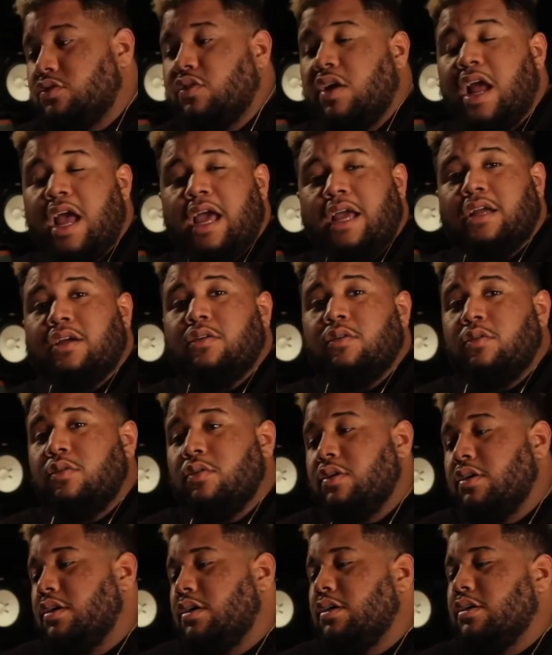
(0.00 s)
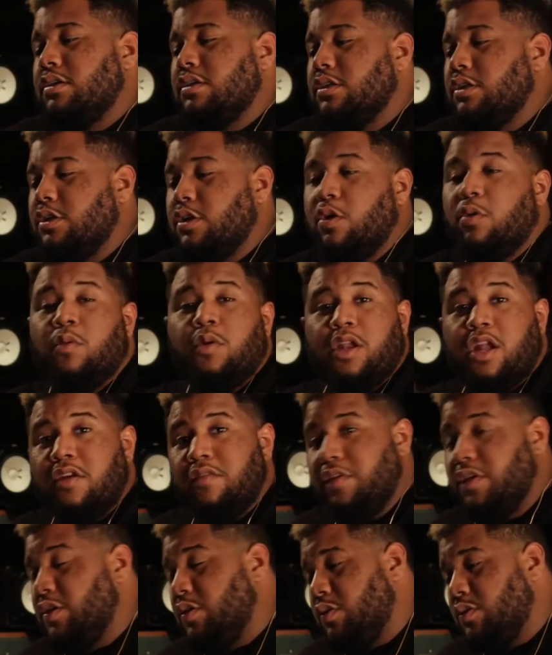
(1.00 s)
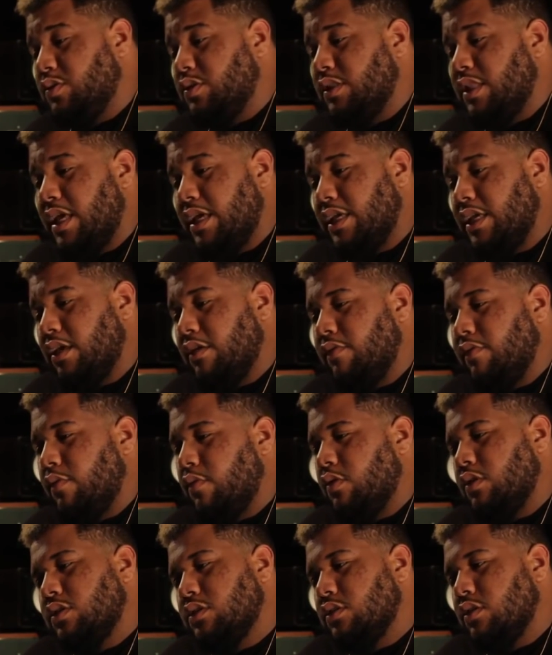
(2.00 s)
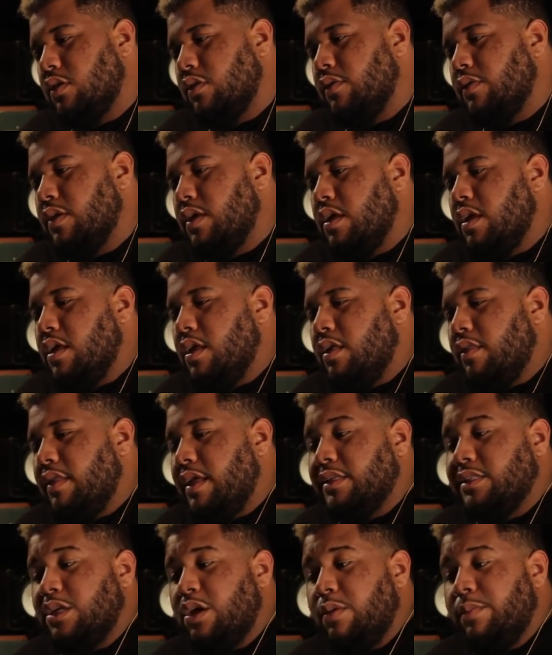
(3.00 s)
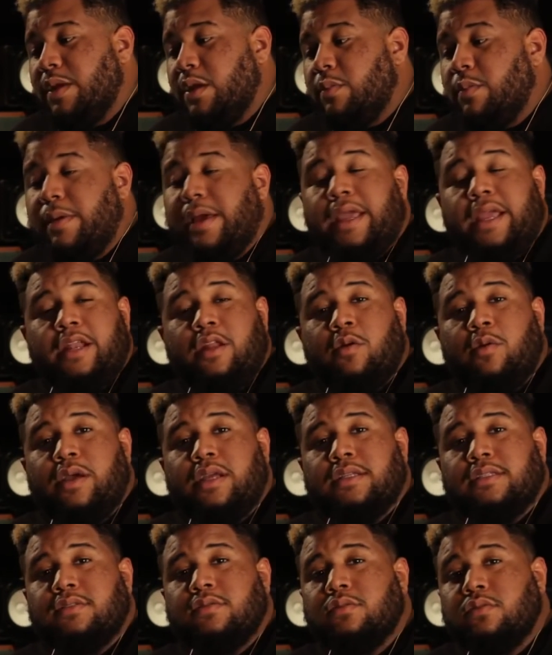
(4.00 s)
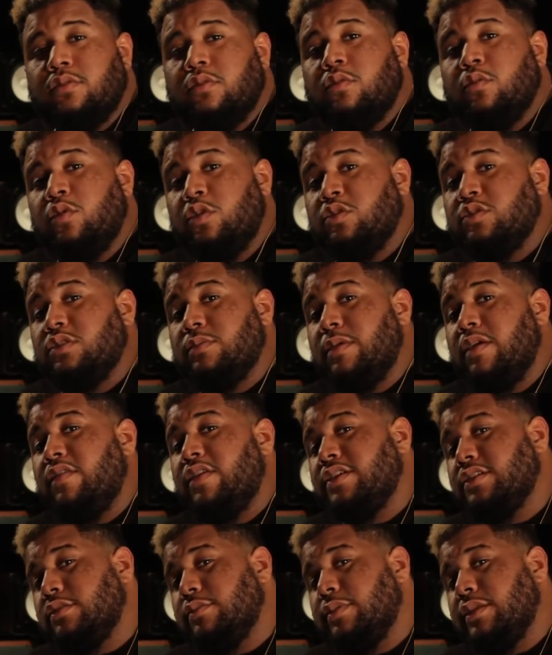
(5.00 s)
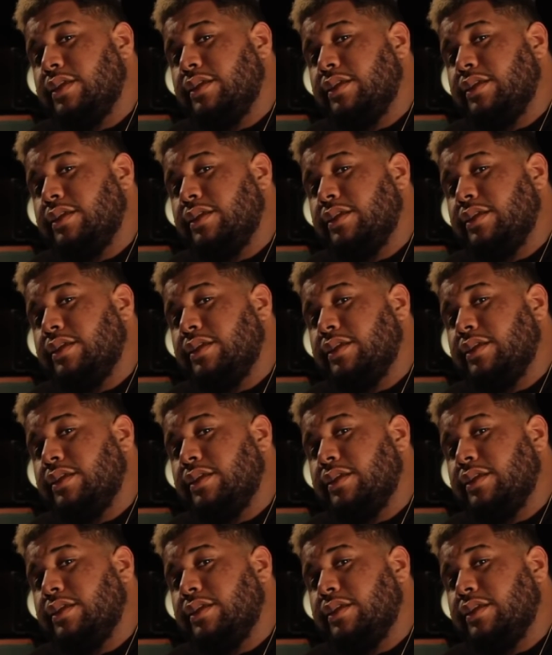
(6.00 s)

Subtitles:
track or, you know, whatever you're using that kick for. So that's how I make my 808s, using my Razer